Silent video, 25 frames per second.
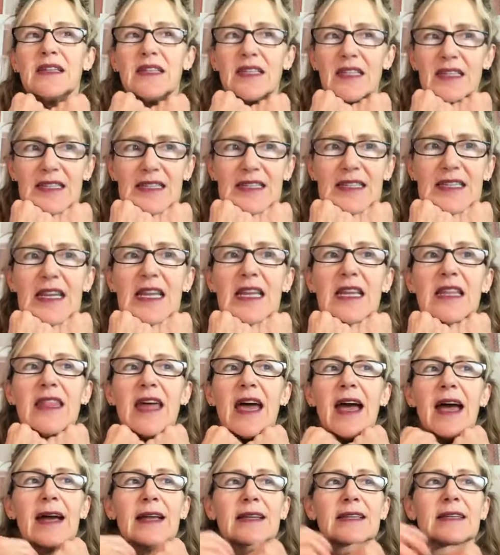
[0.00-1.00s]
And to
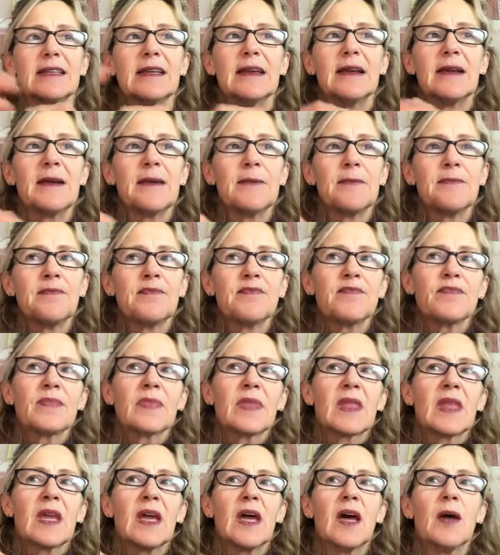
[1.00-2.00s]
see that
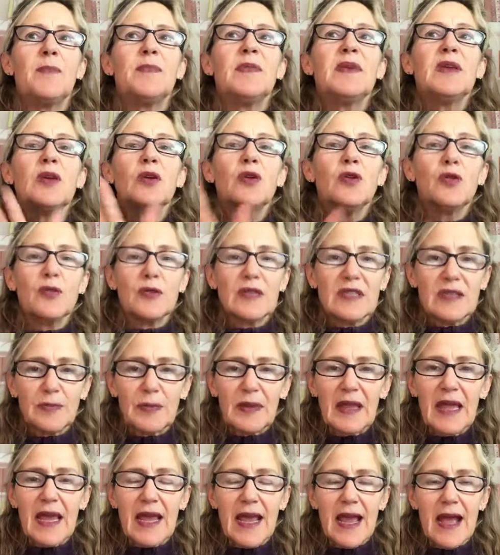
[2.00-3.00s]

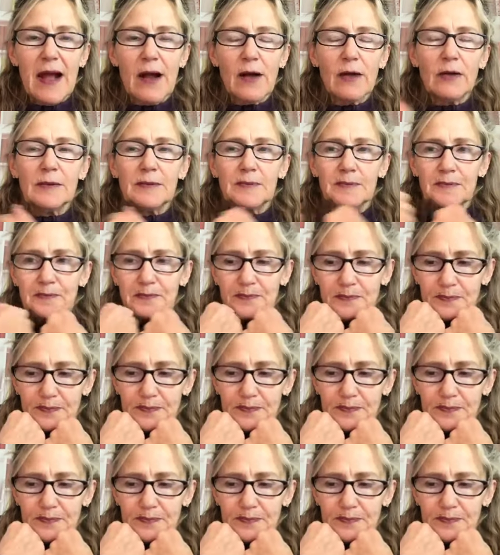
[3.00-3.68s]
abuse play out.